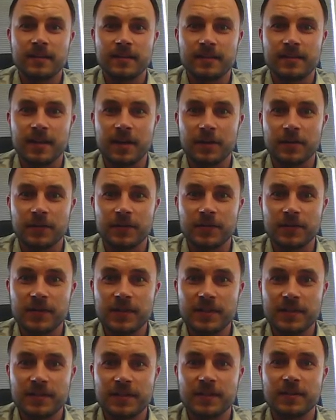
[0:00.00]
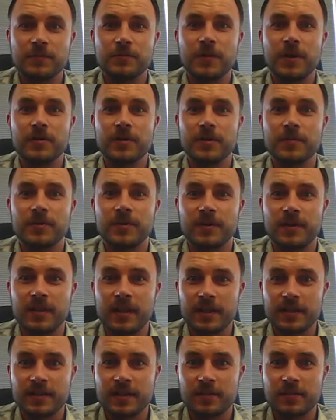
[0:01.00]
Hi there, Sitecore enthusiasts, and welcome to
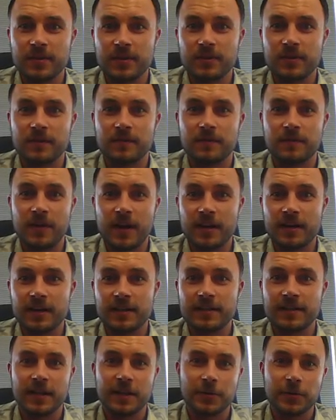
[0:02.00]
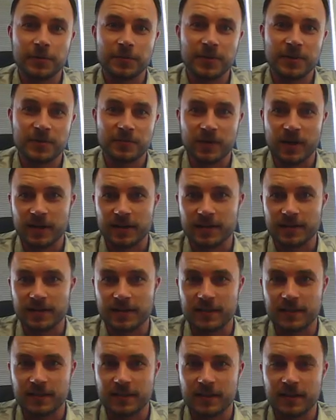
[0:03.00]
the next episode of Friday Sitecore Best
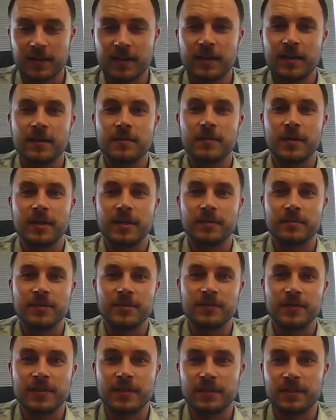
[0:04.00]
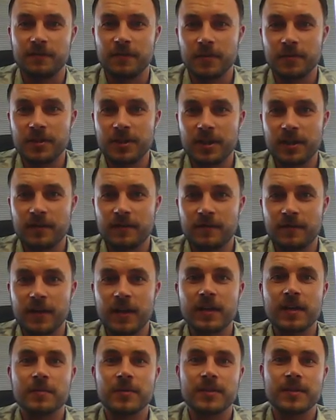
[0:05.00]
Practices. My name is Vasiliy
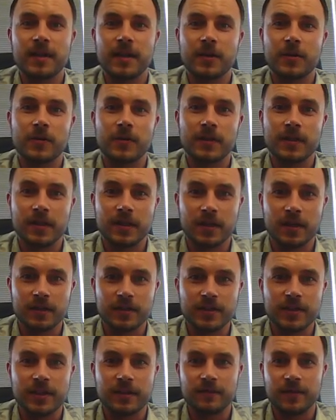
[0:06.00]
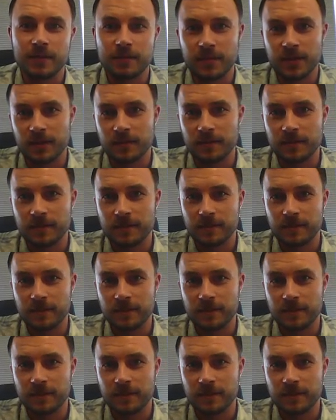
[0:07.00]
Fomichev, and I'm a Sitecore Technology MVP.